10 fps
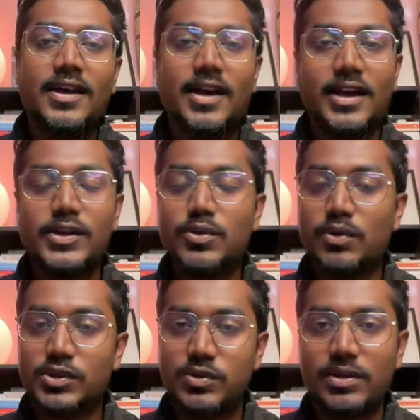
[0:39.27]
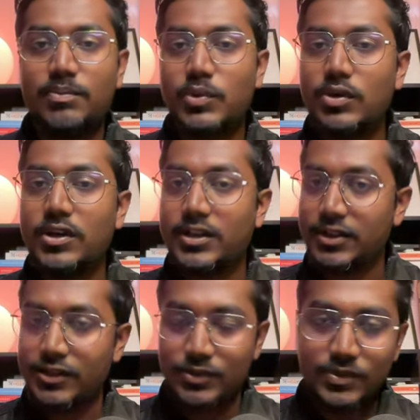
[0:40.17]
And you also have more learning
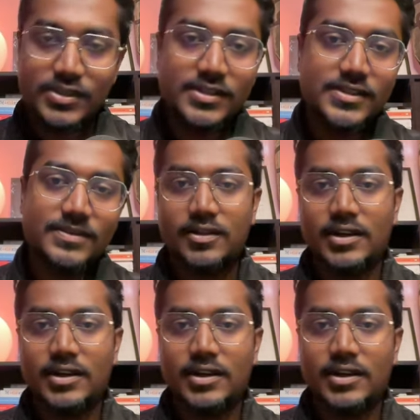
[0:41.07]
resources.